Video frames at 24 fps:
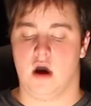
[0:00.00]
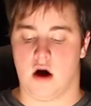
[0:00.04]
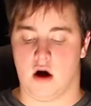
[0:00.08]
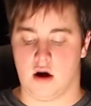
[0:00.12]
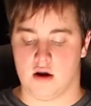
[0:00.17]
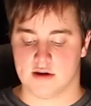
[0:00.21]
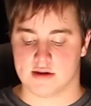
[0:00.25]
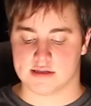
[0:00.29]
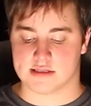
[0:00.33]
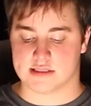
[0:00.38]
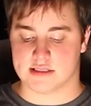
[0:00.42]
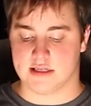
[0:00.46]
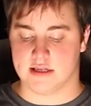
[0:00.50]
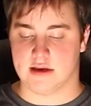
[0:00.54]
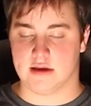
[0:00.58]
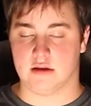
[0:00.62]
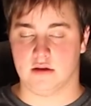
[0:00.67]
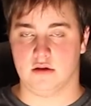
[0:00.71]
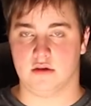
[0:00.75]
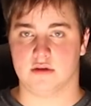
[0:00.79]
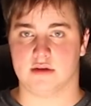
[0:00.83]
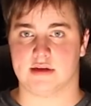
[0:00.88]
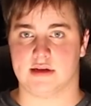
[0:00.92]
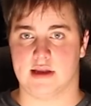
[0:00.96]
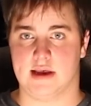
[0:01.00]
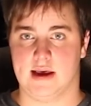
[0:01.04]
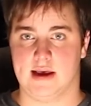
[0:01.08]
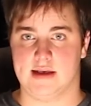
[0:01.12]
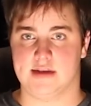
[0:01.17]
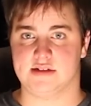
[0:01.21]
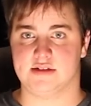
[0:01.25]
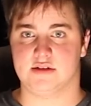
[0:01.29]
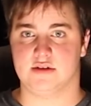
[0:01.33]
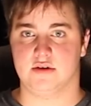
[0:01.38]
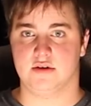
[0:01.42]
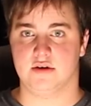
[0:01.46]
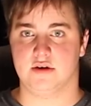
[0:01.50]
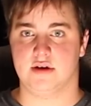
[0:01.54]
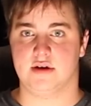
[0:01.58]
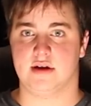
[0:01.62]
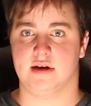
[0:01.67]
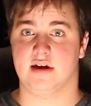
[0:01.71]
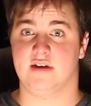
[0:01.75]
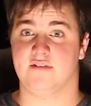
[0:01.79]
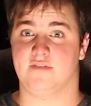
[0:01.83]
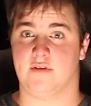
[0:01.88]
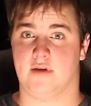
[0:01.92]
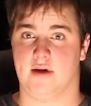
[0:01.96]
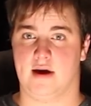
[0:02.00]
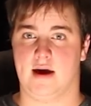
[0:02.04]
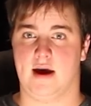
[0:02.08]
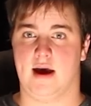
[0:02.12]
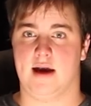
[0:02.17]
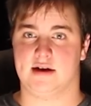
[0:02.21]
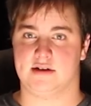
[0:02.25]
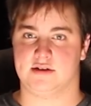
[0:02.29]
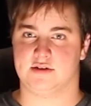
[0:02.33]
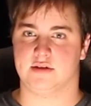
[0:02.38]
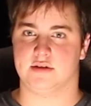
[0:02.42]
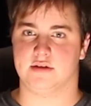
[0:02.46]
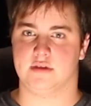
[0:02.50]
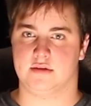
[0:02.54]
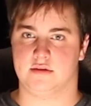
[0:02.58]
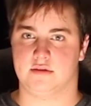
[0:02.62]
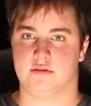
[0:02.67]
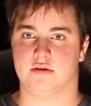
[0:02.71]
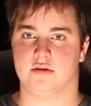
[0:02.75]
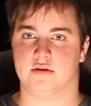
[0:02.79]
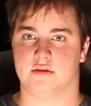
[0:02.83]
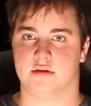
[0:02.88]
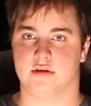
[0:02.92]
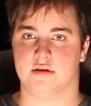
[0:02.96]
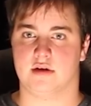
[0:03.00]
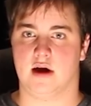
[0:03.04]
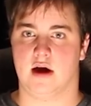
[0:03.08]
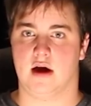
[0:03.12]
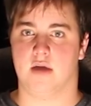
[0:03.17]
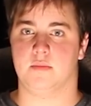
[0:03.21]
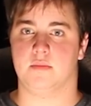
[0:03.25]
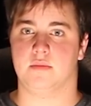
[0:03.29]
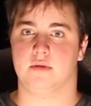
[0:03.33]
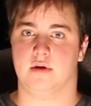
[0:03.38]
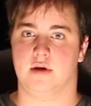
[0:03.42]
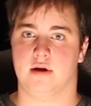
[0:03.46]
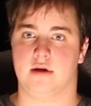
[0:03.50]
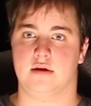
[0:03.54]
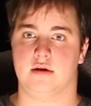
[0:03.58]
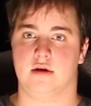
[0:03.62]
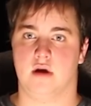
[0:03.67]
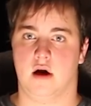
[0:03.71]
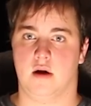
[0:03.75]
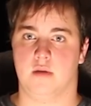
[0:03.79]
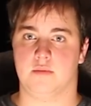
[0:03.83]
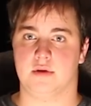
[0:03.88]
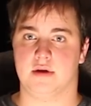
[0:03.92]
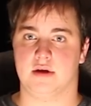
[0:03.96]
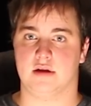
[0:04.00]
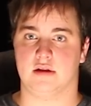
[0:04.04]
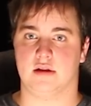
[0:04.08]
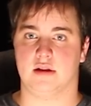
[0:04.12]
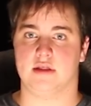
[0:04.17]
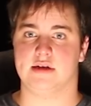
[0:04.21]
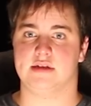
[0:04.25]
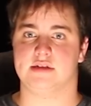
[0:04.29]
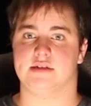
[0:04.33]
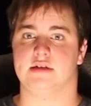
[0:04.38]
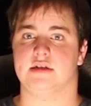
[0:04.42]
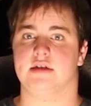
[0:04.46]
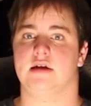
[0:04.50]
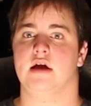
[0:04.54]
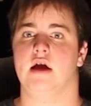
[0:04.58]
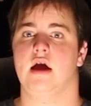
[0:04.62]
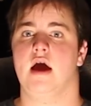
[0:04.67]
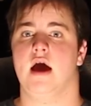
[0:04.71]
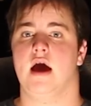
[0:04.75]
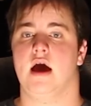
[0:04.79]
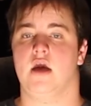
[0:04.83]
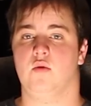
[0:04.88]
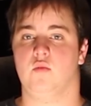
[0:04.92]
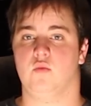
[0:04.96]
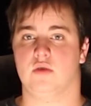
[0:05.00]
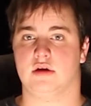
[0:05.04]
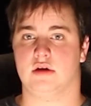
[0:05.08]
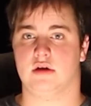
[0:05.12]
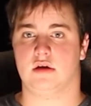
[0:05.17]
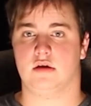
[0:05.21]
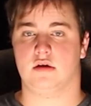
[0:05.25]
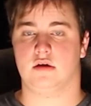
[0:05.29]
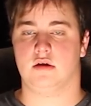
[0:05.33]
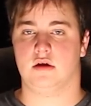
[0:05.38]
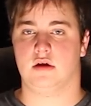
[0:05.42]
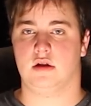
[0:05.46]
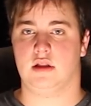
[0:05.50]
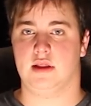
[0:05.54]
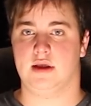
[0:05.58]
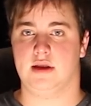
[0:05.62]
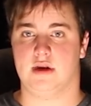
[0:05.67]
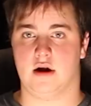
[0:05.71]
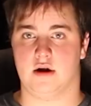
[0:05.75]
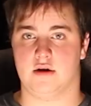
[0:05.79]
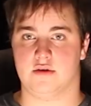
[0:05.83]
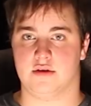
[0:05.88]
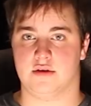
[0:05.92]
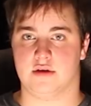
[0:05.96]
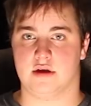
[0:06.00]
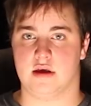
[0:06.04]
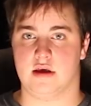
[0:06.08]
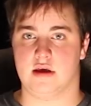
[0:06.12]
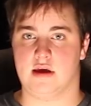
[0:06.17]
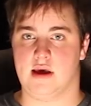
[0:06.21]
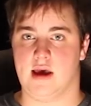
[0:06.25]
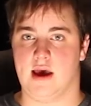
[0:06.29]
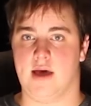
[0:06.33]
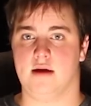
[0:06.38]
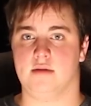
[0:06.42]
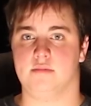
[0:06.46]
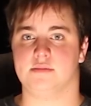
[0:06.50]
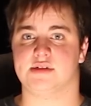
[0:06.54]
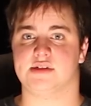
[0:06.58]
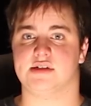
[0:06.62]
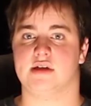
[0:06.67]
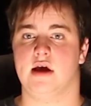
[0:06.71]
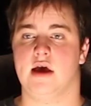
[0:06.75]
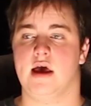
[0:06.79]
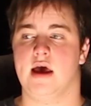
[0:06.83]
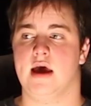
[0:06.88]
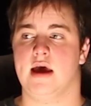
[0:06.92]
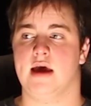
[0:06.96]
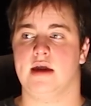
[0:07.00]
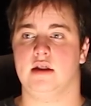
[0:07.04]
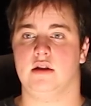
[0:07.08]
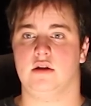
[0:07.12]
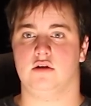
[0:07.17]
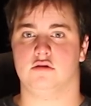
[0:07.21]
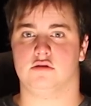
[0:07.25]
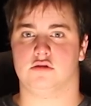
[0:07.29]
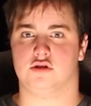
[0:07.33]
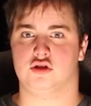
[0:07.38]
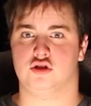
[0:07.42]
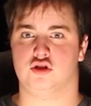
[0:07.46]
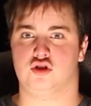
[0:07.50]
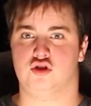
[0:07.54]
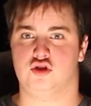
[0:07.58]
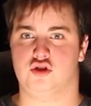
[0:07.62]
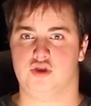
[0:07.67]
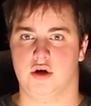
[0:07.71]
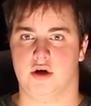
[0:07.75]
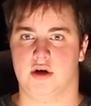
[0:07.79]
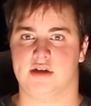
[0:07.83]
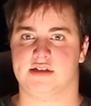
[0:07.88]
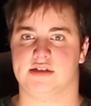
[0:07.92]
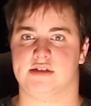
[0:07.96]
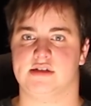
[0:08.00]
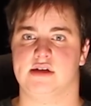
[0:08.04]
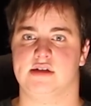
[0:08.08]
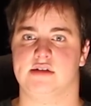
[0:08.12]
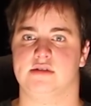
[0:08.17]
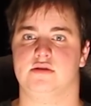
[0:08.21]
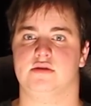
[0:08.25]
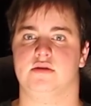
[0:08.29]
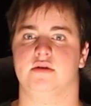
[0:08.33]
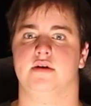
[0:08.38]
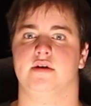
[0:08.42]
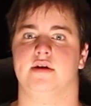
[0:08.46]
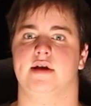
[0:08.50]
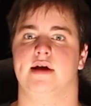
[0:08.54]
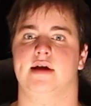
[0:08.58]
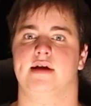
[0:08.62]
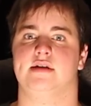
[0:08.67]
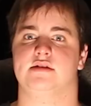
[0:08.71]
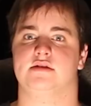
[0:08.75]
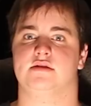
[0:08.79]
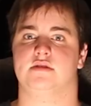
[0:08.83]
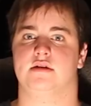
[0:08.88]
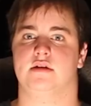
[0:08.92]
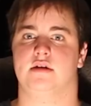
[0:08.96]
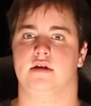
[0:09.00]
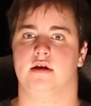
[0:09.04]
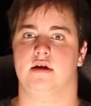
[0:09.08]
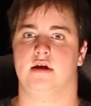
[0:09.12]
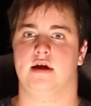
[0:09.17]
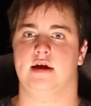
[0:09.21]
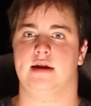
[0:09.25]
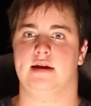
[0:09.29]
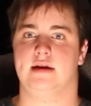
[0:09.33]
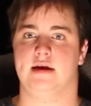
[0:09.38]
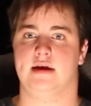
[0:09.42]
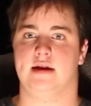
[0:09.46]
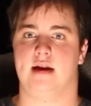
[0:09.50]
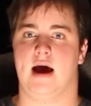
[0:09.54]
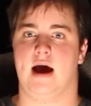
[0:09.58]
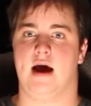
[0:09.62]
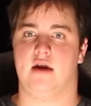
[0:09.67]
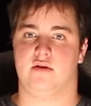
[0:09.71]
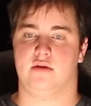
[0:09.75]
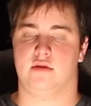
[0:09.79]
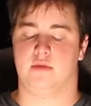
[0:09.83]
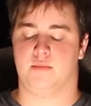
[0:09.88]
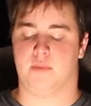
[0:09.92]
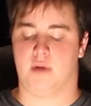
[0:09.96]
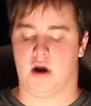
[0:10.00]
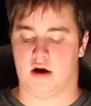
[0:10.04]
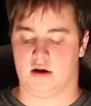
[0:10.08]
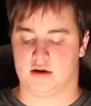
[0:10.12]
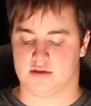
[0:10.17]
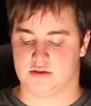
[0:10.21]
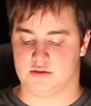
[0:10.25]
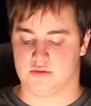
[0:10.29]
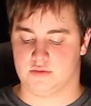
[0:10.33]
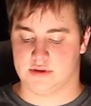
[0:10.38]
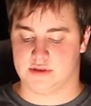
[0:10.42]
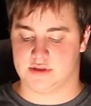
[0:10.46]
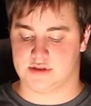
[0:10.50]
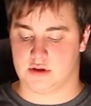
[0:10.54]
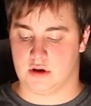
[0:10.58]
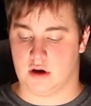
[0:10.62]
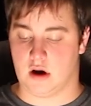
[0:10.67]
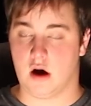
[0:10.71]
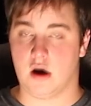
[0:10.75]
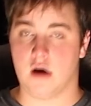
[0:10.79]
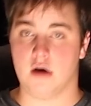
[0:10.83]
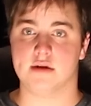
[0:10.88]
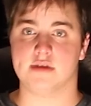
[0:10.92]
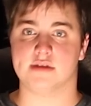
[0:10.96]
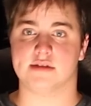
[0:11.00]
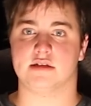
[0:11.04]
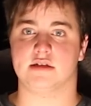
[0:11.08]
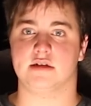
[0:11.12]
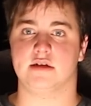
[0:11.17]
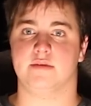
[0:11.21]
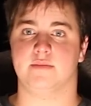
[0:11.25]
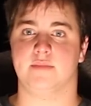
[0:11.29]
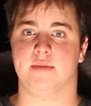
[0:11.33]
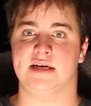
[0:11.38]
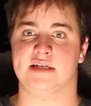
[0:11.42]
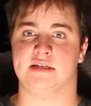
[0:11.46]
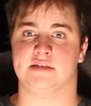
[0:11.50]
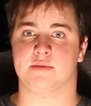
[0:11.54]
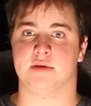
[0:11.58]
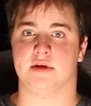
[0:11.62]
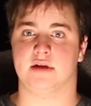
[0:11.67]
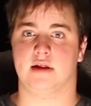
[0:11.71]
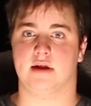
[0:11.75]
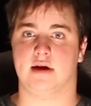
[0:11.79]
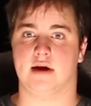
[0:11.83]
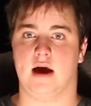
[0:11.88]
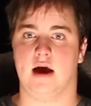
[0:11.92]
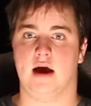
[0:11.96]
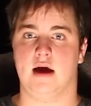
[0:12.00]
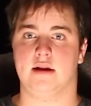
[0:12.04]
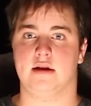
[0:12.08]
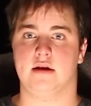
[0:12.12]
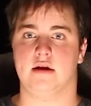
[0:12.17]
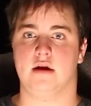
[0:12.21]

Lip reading: Honestly, it looked as good if I actually took the time and not being lazy and would clean under the keycaps. It looks just as good as it did out of the box, which honestly amazed me. Like